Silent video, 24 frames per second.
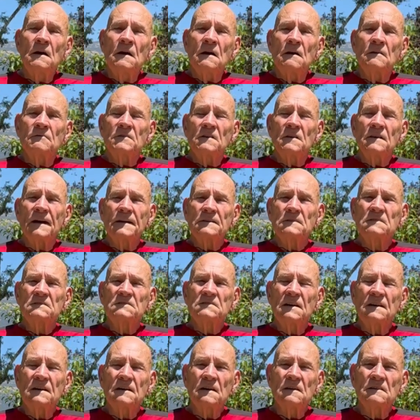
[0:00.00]
if you like to
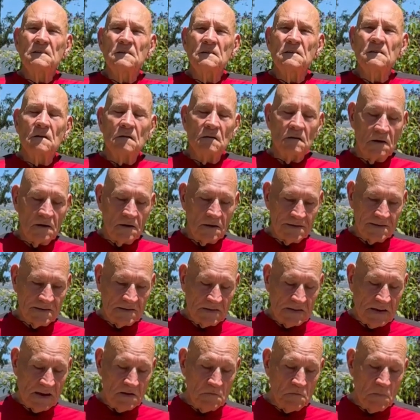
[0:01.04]
set it into your
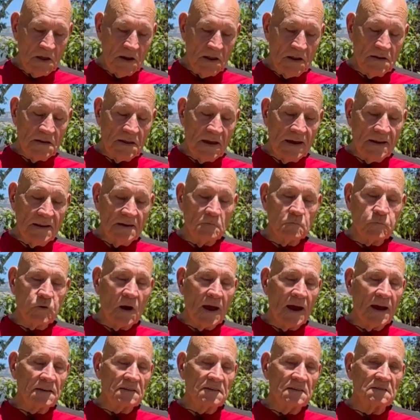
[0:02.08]
10-minute daily
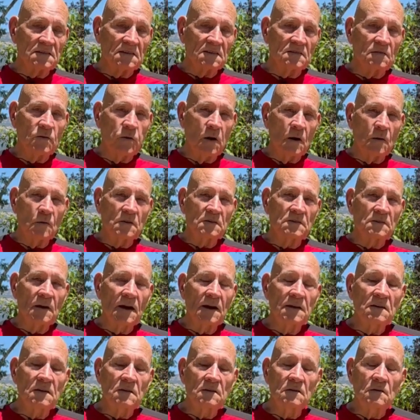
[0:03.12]
practice, is what we're
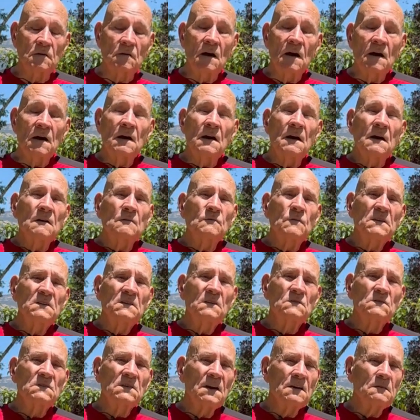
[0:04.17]
trying to do. If we
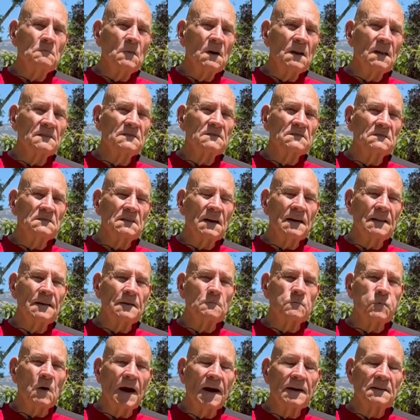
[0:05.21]
do 10 minutes of daily
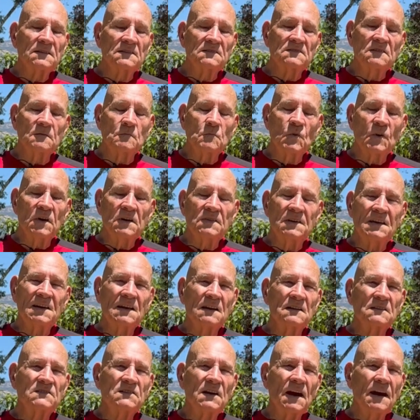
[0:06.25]
practice of breathing,
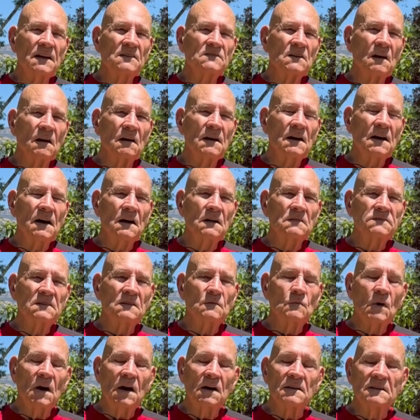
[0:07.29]
it'll change our health
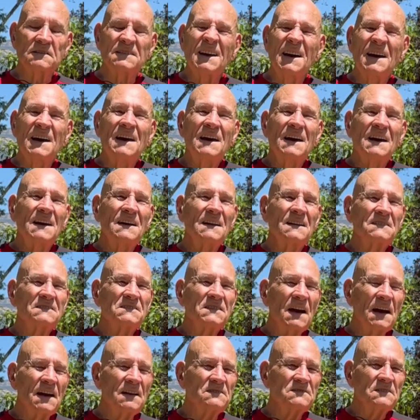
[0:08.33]
and wellness. It'll
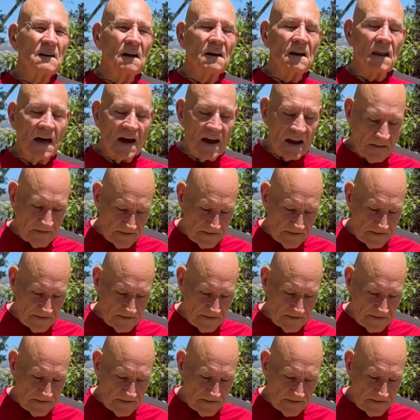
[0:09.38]
change our life.